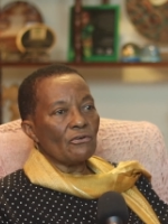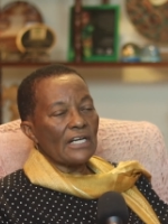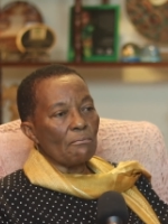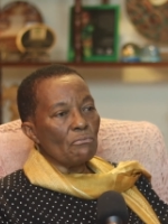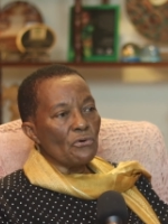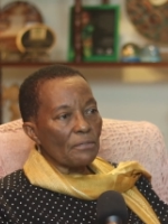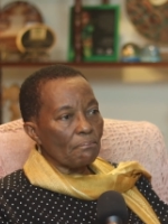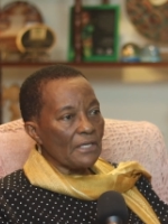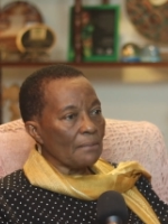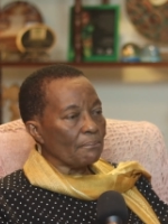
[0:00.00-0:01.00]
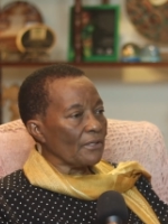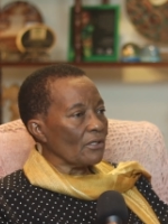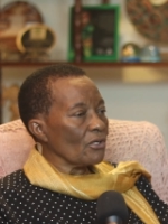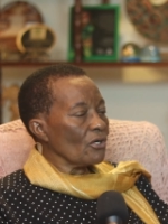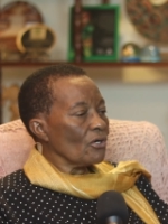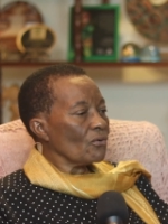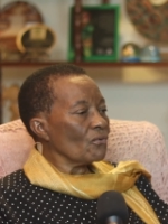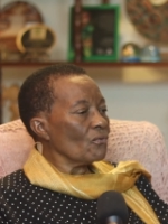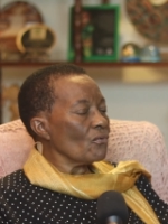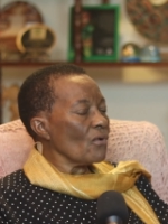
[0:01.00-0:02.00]
out that more people
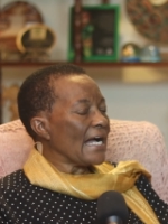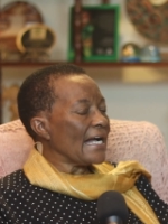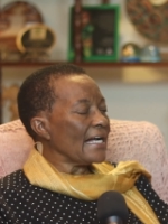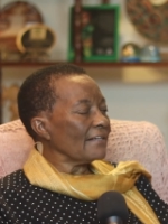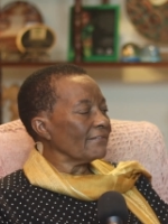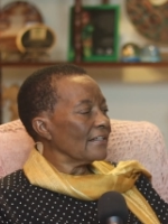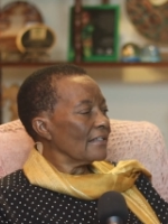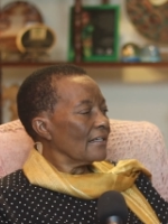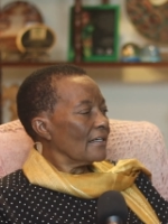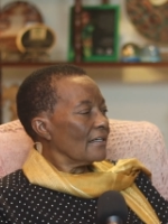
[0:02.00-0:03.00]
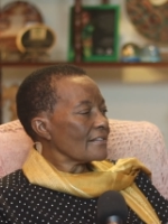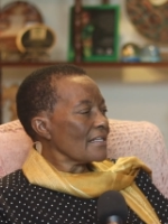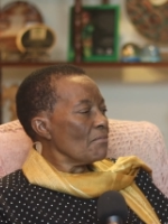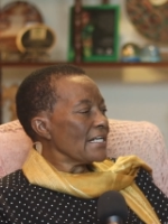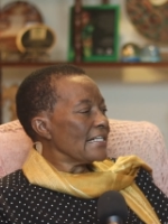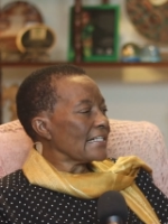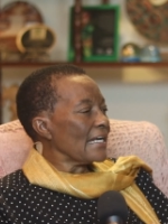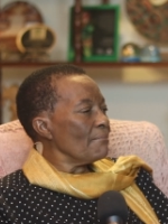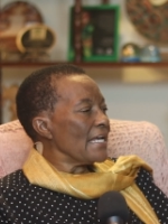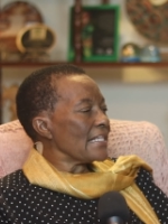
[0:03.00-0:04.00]
who have somebody that
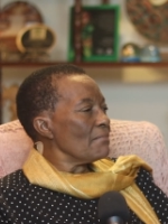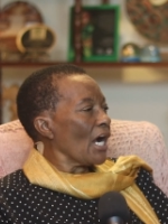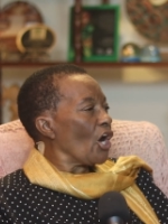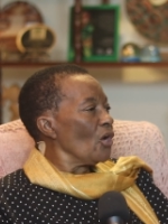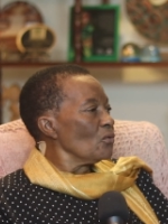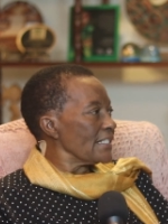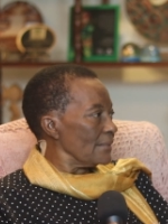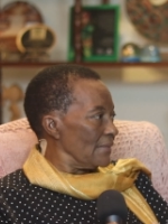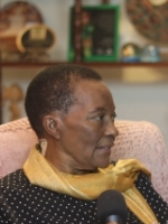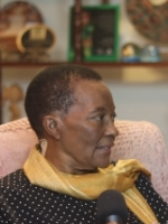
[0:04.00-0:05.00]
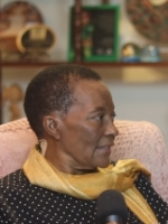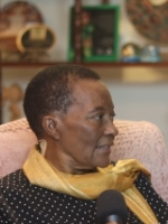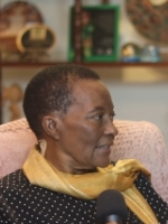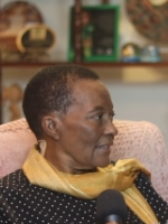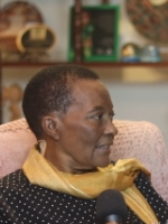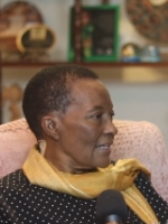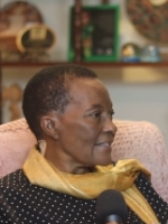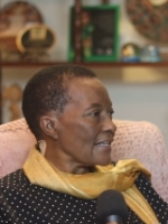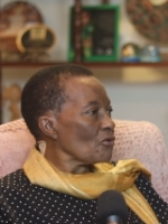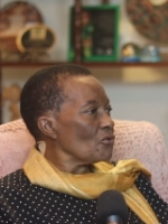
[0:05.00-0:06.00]
can make them accountable
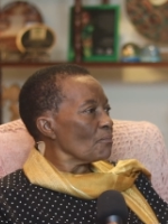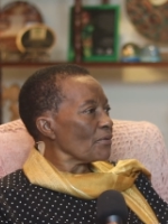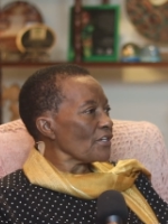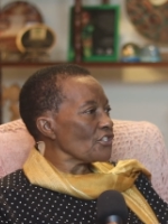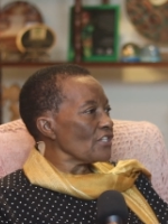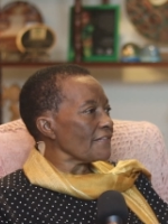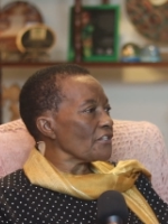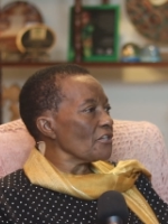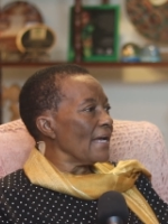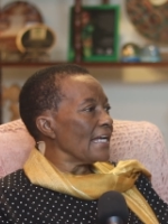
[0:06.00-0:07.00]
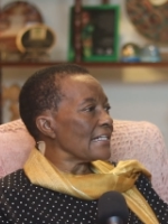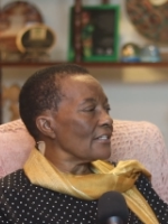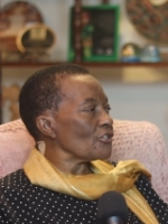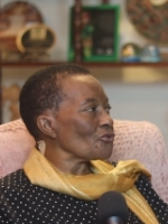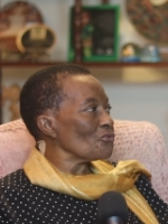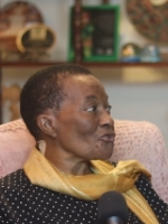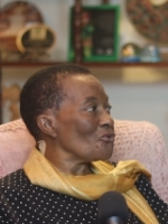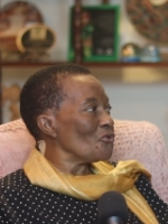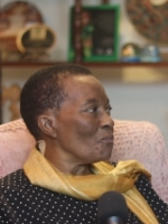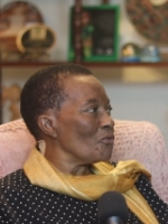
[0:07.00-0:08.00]
is a good person to have. So you might choose
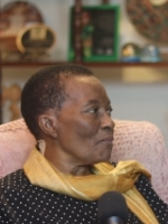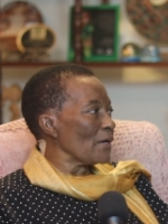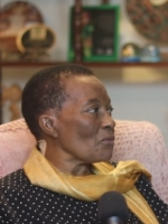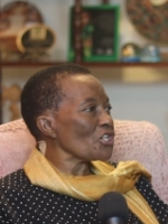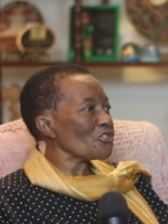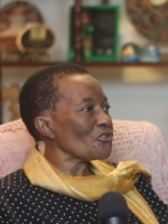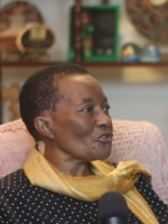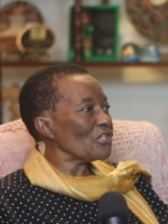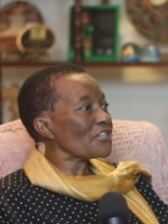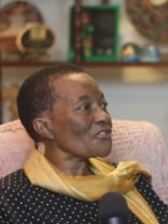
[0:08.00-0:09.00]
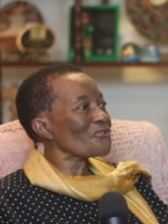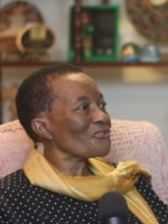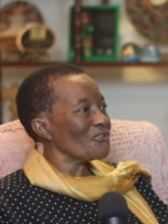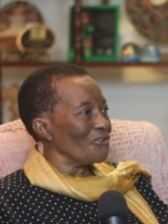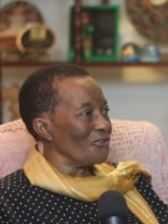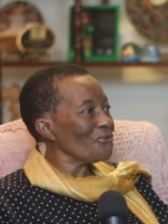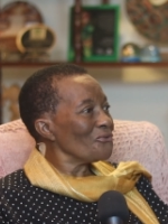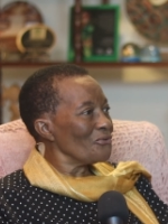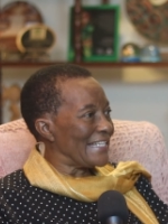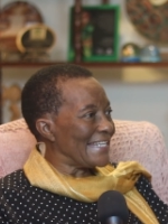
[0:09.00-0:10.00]
Hope. Hope, I want you to let us
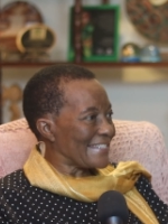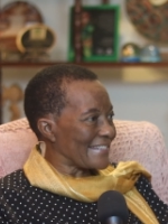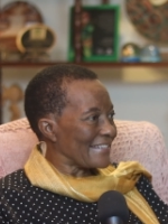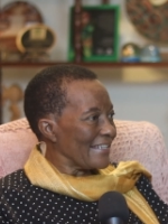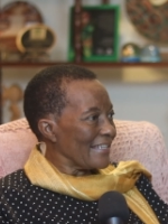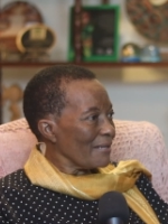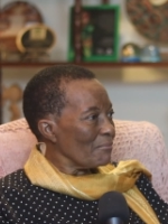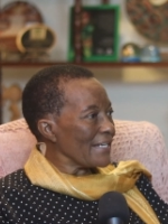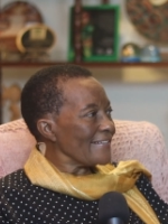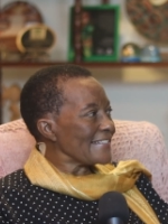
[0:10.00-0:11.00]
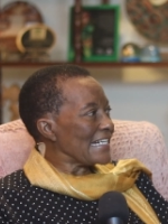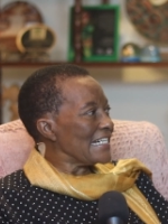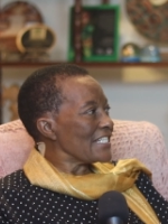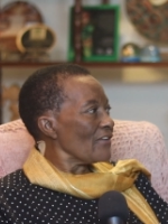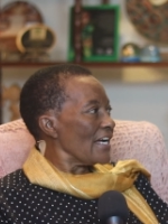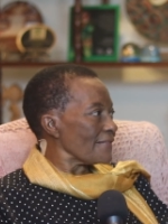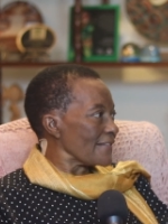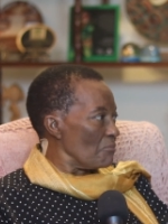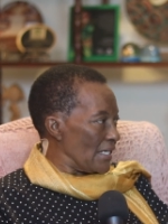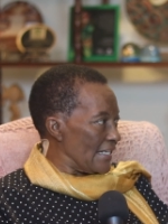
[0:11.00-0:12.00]
do this because at least you have
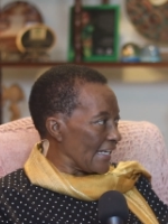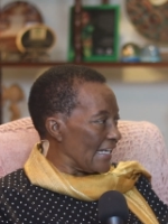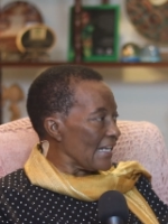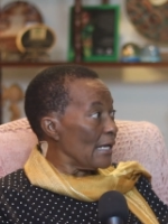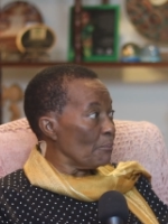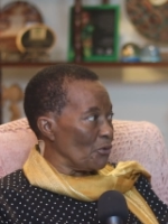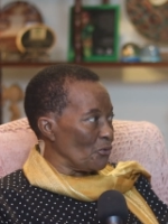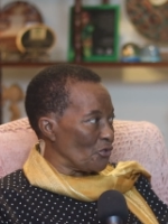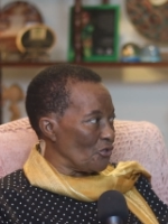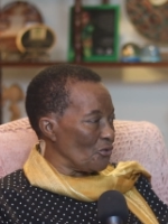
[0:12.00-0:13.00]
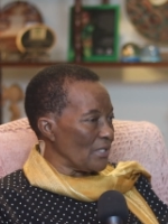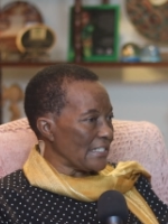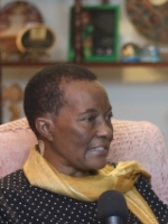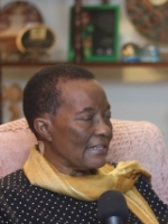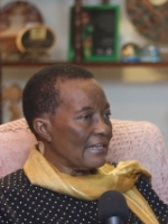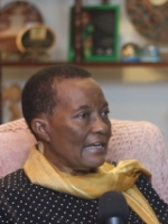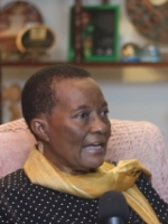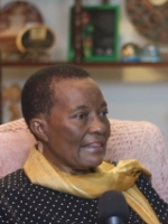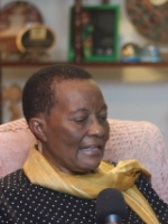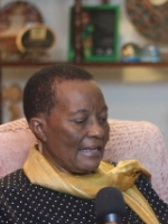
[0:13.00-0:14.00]
somebody that can help you to do it.
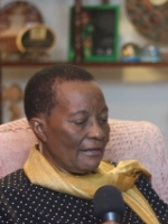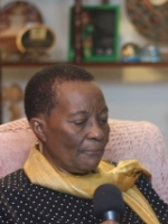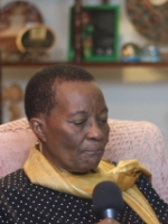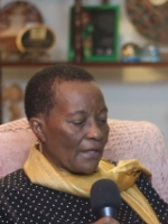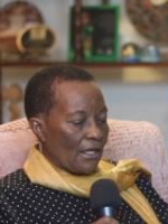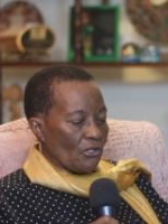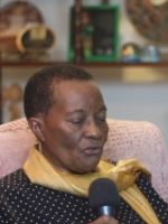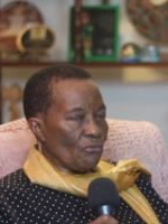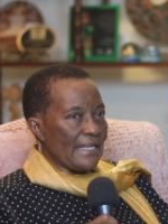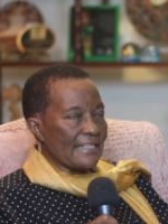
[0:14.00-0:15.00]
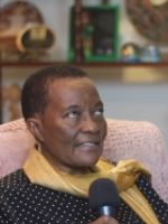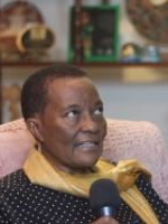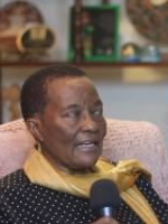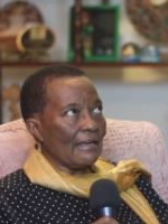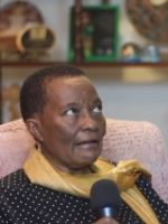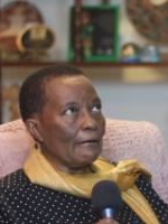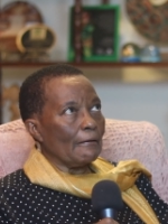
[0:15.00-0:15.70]
Then you may say